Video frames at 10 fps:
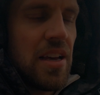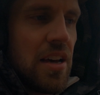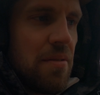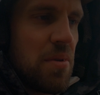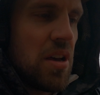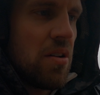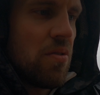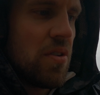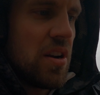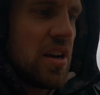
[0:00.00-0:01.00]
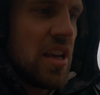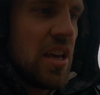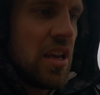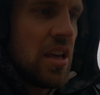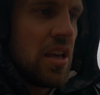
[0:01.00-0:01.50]

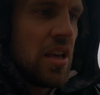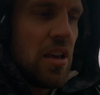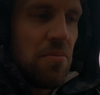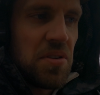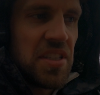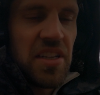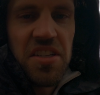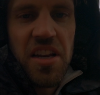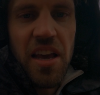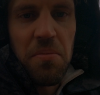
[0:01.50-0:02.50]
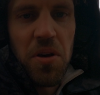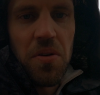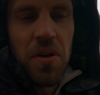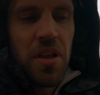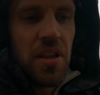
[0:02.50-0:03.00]
Hornady Precision
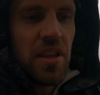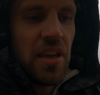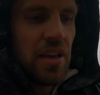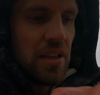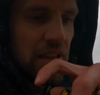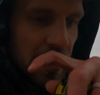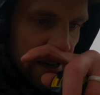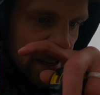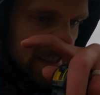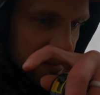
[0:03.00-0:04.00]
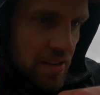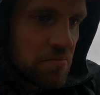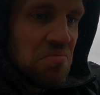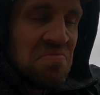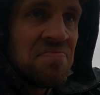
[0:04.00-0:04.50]
ammo, the ELD-X,
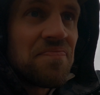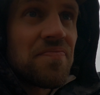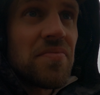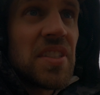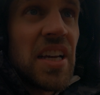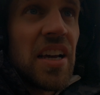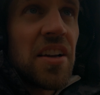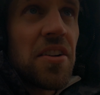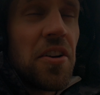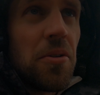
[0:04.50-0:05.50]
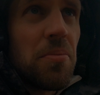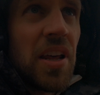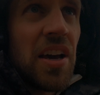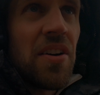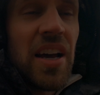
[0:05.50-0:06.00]
to group
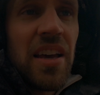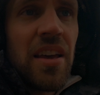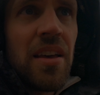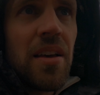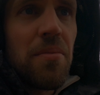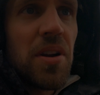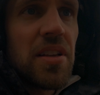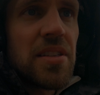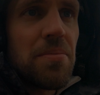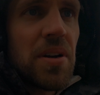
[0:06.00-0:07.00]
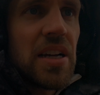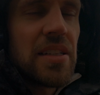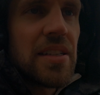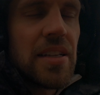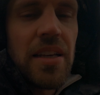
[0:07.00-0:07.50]
now. I am really
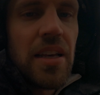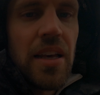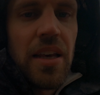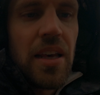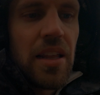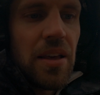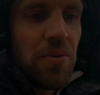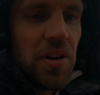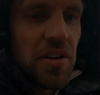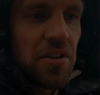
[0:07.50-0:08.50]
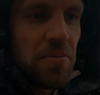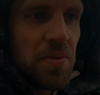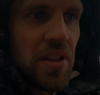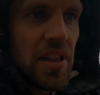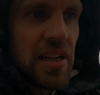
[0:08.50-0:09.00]
surprised they weren't grouping
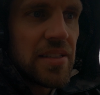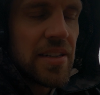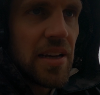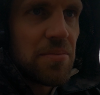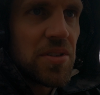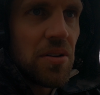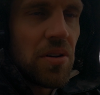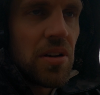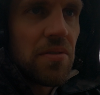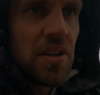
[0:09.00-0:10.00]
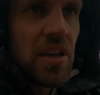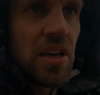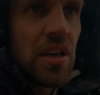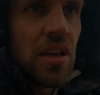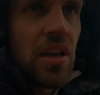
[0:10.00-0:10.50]
the last time, so I'm gonna